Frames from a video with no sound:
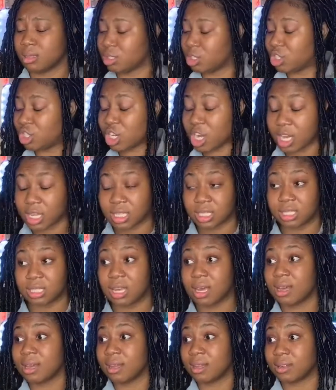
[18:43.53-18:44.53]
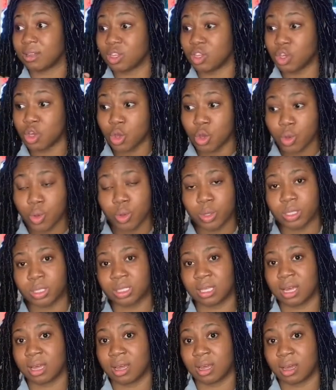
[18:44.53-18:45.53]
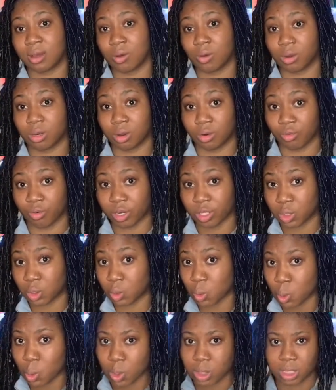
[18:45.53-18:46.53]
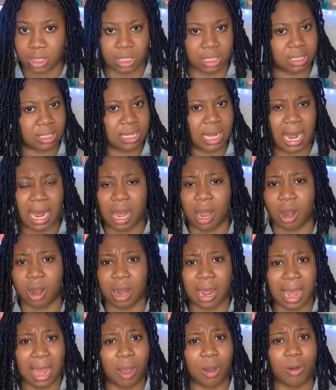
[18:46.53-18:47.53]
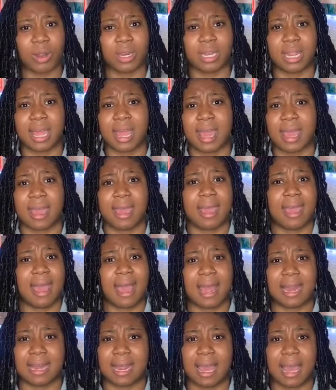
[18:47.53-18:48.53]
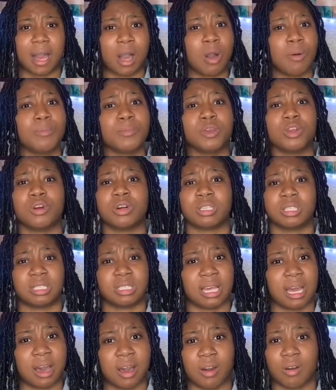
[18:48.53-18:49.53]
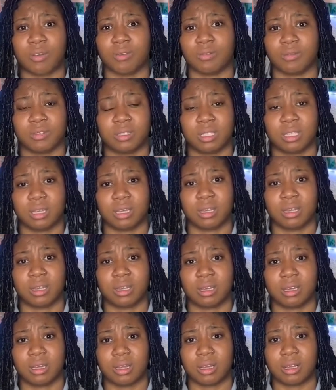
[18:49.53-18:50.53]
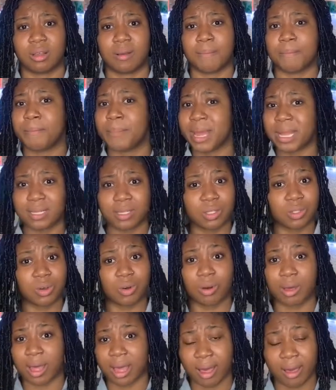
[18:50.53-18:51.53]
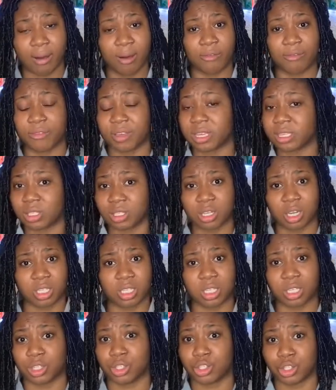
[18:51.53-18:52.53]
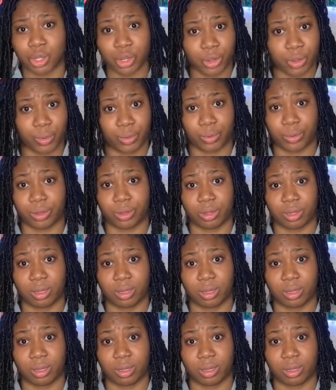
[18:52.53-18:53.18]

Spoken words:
Just use the resources that are out there and help yourselves. Mental health is not a joke.